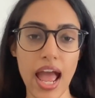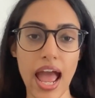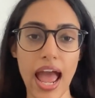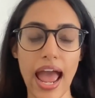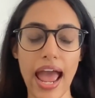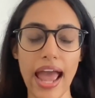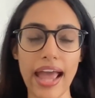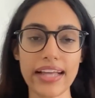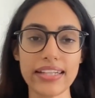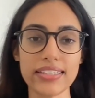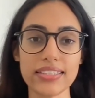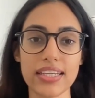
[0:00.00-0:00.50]

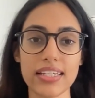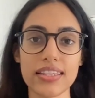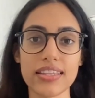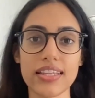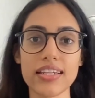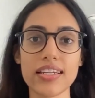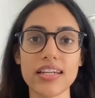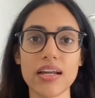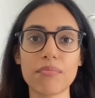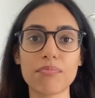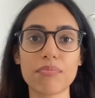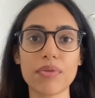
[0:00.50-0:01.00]
And the
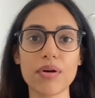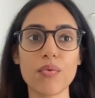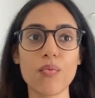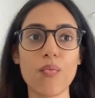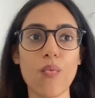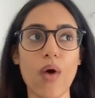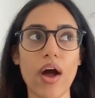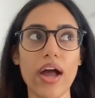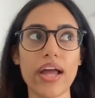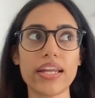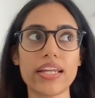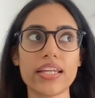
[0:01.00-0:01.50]
number
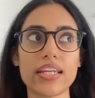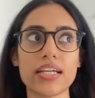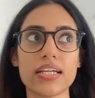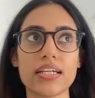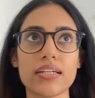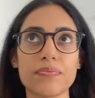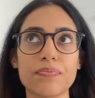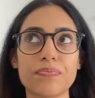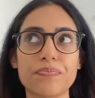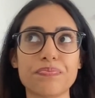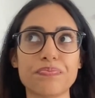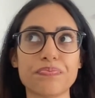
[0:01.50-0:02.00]
one
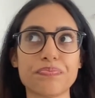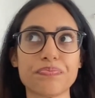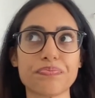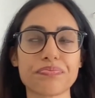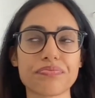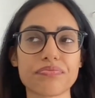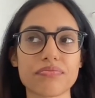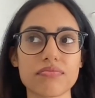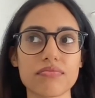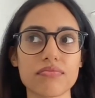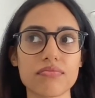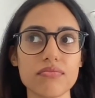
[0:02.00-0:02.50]

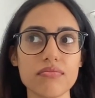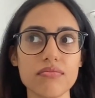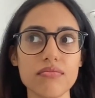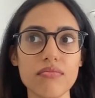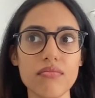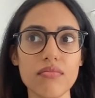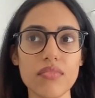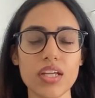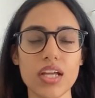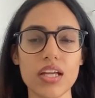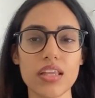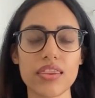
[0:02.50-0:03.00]

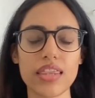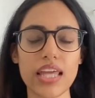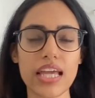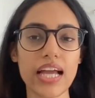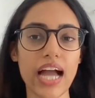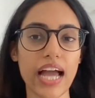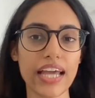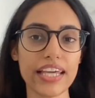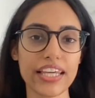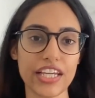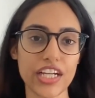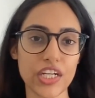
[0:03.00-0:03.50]
thing
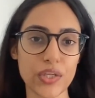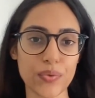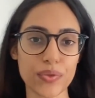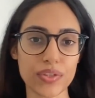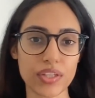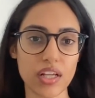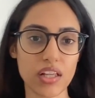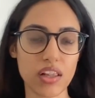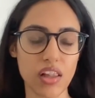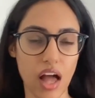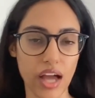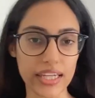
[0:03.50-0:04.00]
I hear with
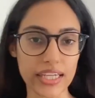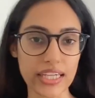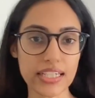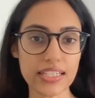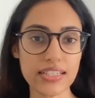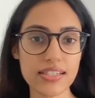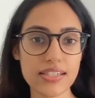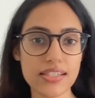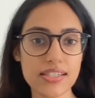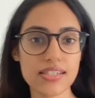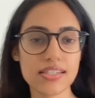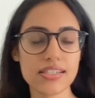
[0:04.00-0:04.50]

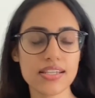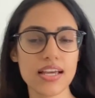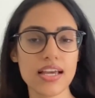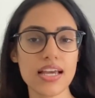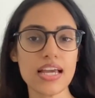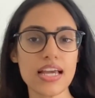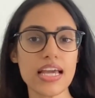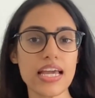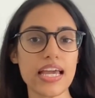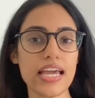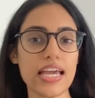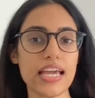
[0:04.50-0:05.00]
clients
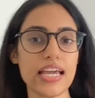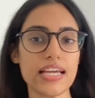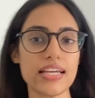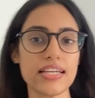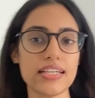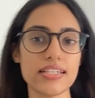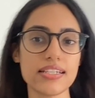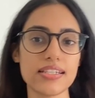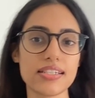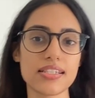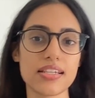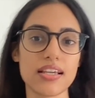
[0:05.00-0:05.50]

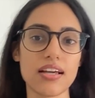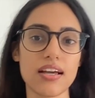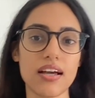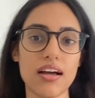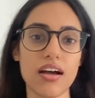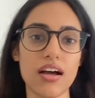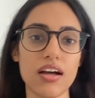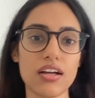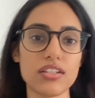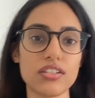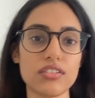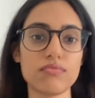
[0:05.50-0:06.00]
is,
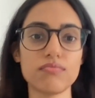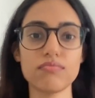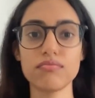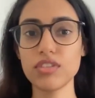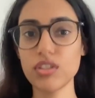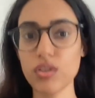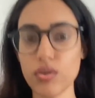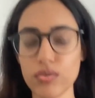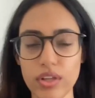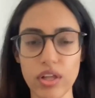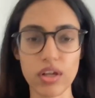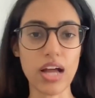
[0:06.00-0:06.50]

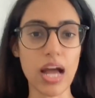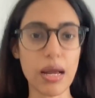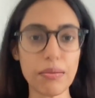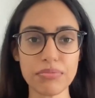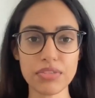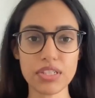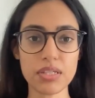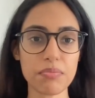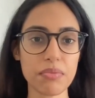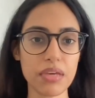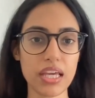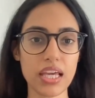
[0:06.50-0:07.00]
they'll come
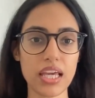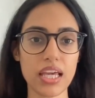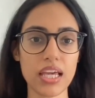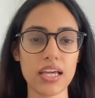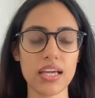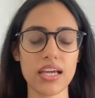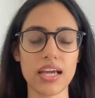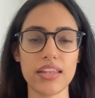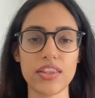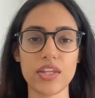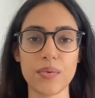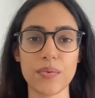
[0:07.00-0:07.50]
to
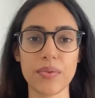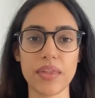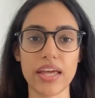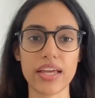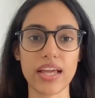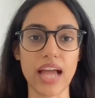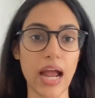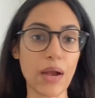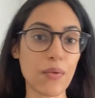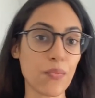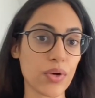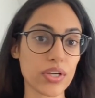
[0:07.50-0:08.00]
me and they're
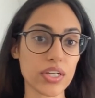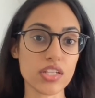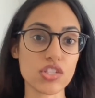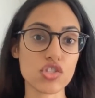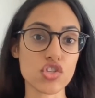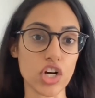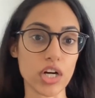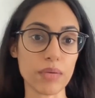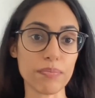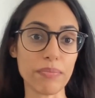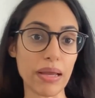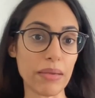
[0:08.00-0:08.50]
like, I want to
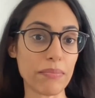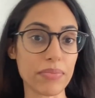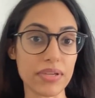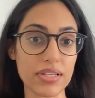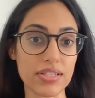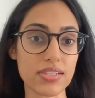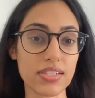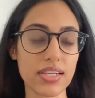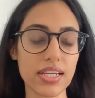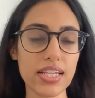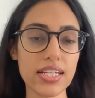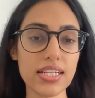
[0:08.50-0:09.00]
start my
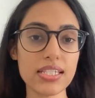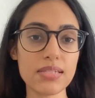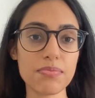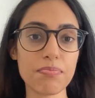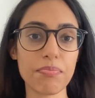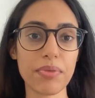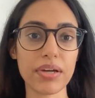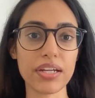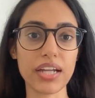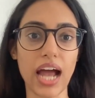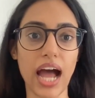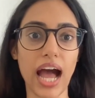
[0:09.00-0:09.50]
business,
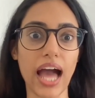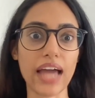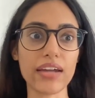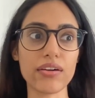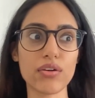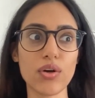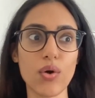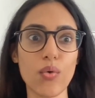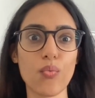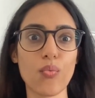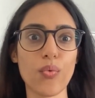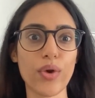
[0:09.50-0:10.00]
but I
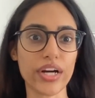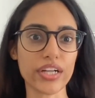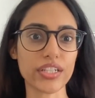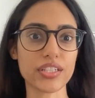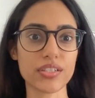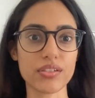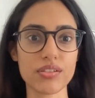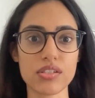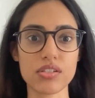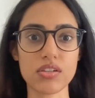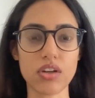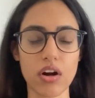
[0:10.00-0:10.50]
don't know where
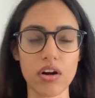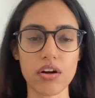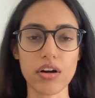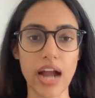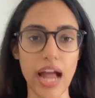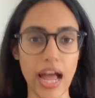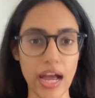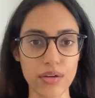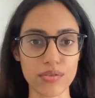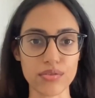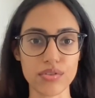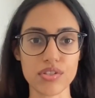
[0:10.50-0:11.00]
to start,
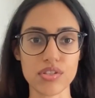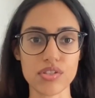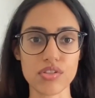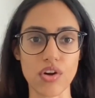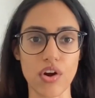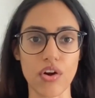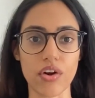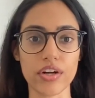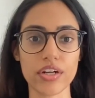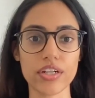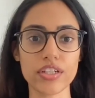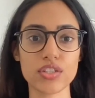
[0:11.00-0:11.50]
how to
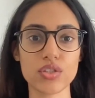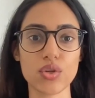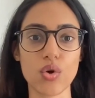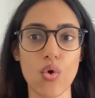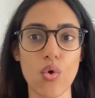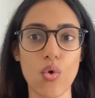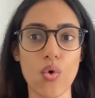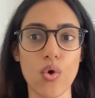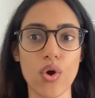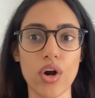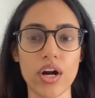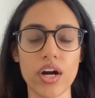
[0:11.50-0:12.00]
start,
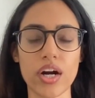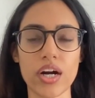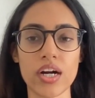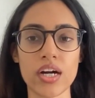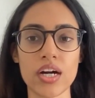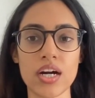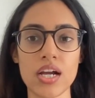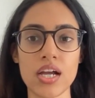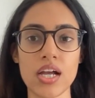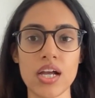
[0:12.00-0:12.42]
or